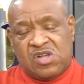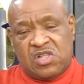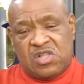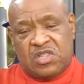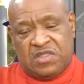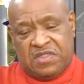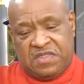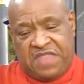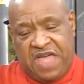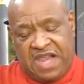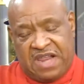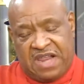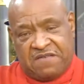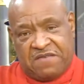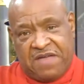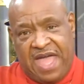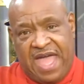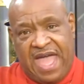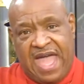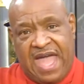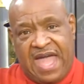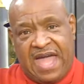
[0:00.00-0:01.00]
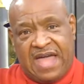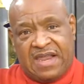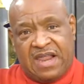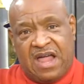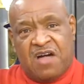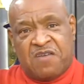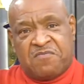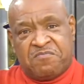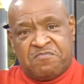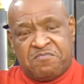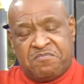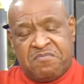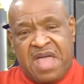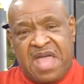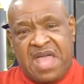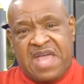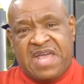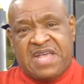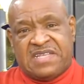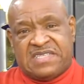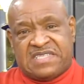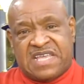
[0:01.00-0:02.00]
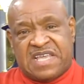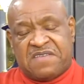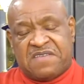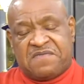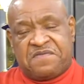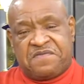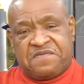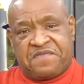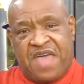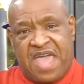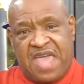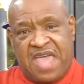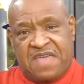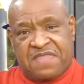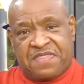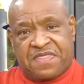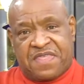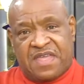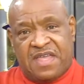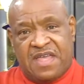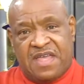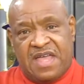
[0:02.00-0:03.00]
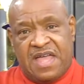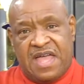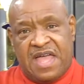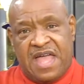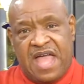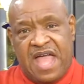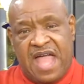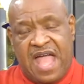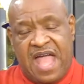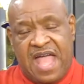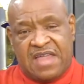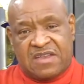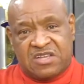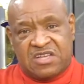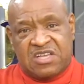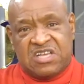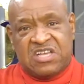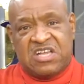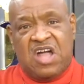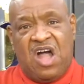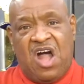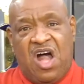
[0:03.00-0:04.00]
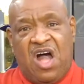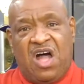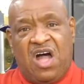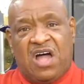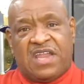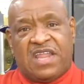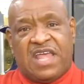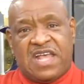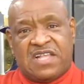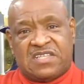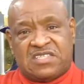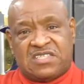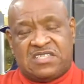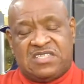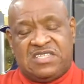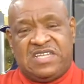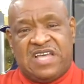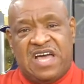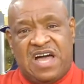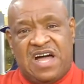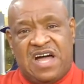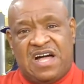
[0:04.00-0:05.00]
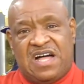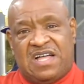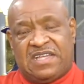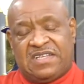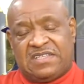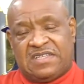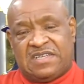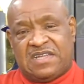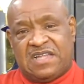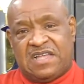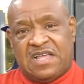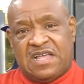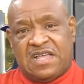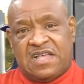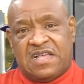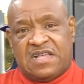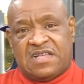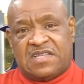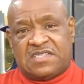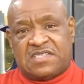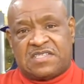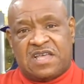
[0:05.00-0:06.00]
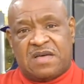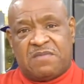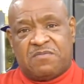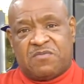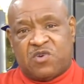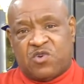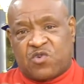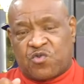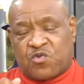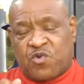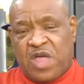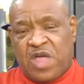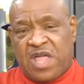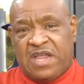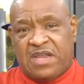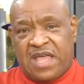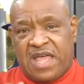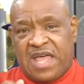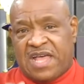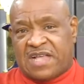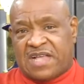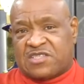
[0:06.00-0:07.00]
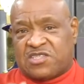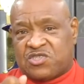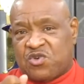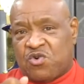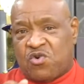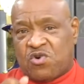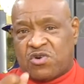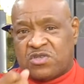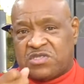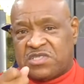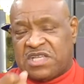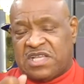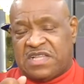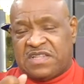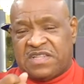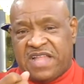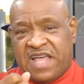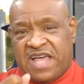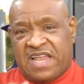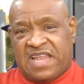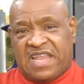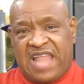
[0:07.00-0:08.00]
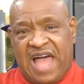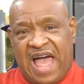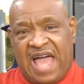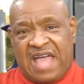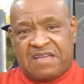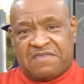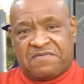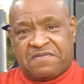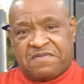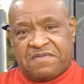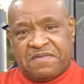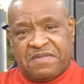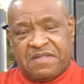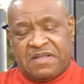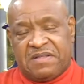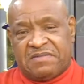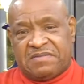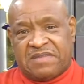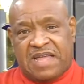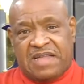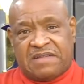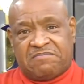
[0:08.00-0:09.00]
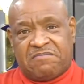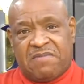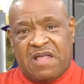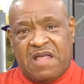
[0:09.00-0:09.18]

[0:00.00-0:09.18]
that have had amazing faith, and God has done some great exhorts in their life that